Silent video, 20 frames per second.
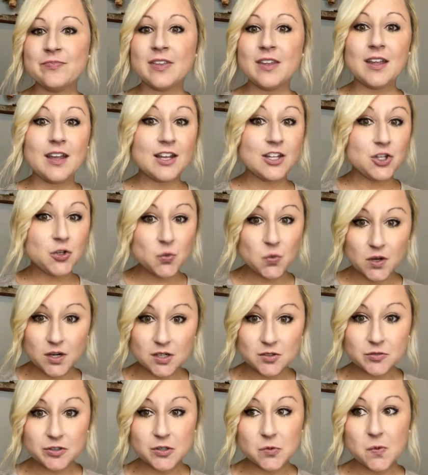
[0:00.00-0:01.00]
and you want to
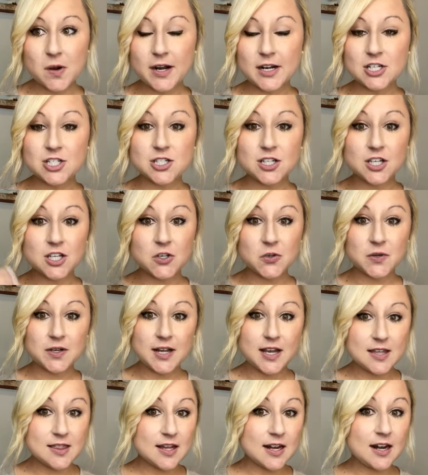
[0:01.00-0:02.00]
rewatch the
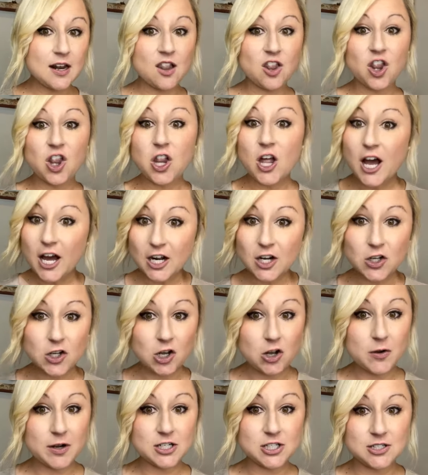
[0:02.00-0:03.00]
Q&A, that had a lot of good
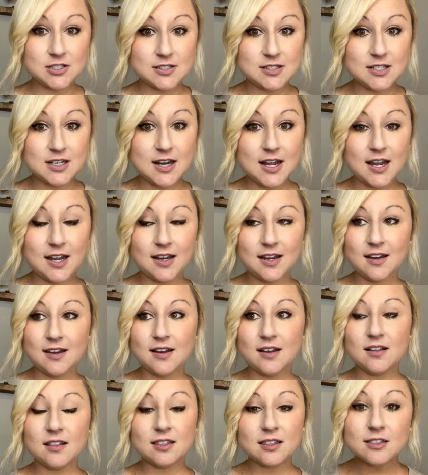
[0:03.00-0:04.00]
questions today.
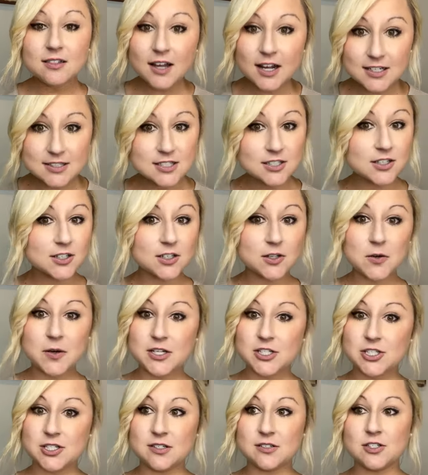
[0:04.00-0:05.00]
Lots of good
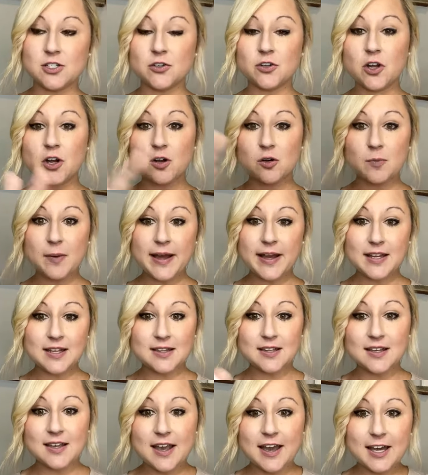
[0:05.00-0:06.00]
questions. So go back in the
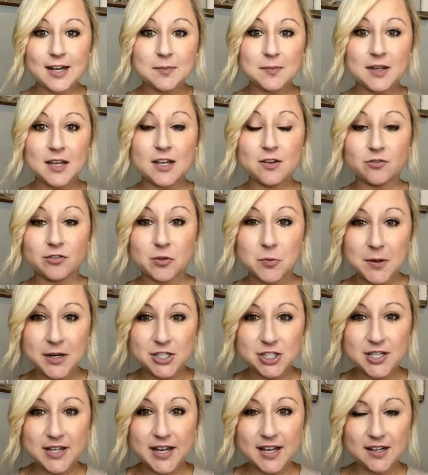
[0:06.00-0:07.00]
academy and rewatch
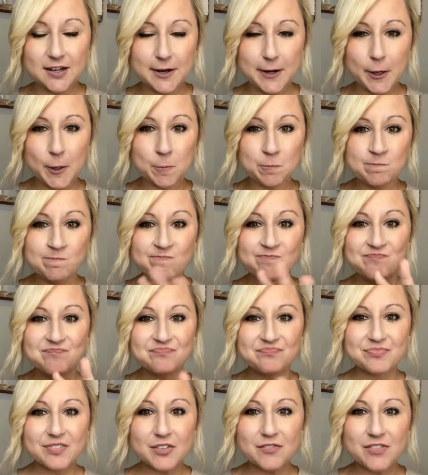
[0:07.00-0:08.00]
that
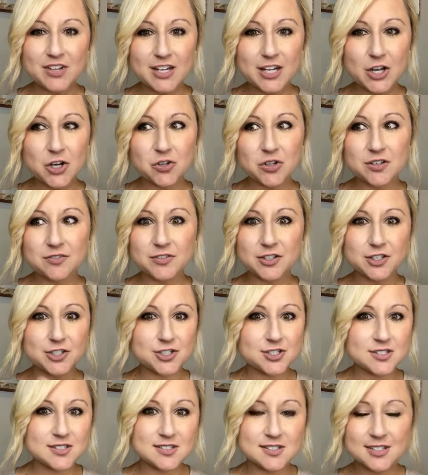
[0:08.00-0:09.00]
video if you're
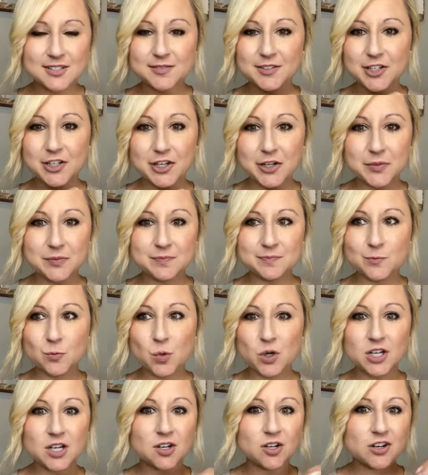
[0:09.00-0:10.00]
just, you know,
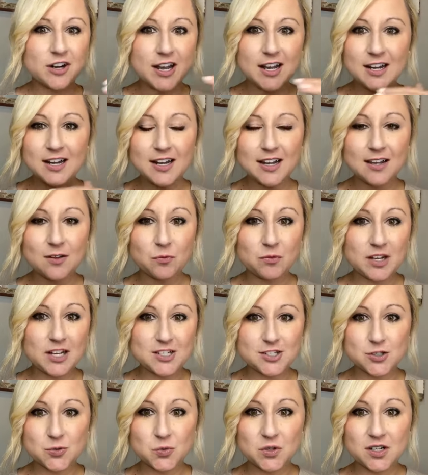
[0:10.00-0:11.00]
working or editing and
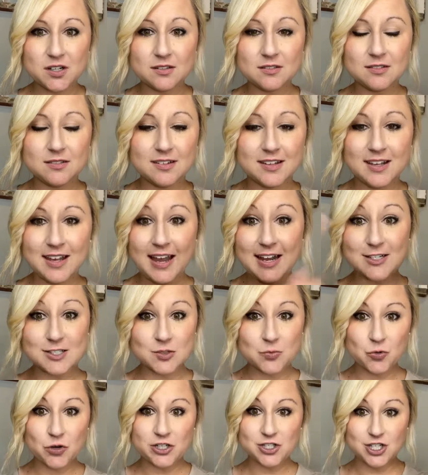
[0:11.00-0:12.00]
just want to gain some
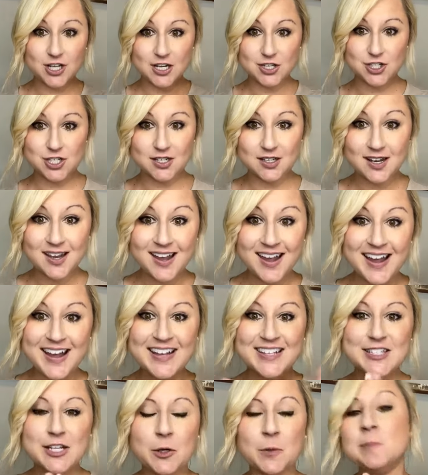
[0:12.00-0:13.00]
more education.
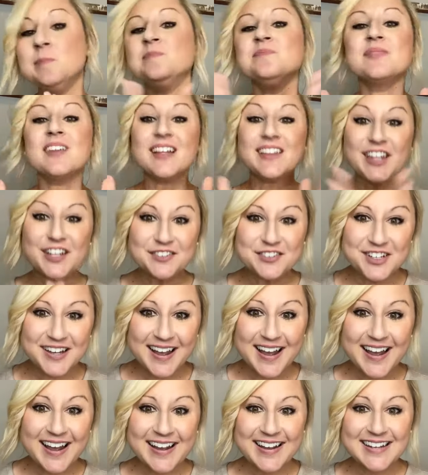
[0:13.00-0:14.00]
So love you
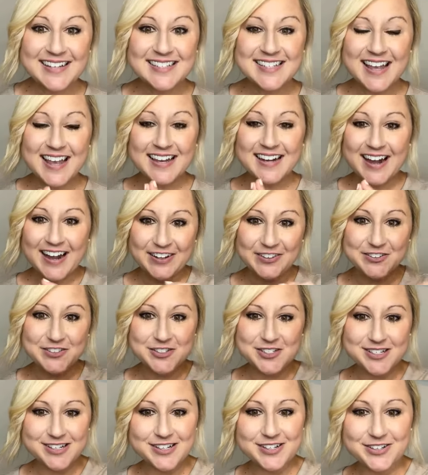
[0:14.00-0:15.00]
guys, and I will
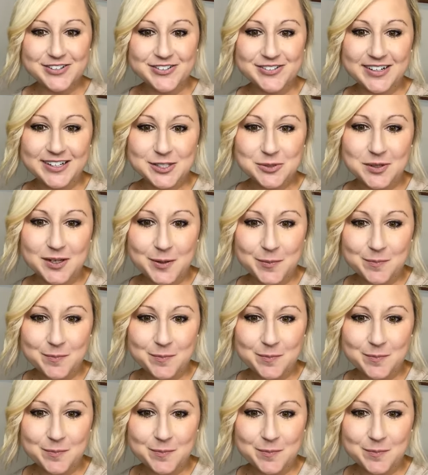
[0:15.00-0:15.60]
see you next week.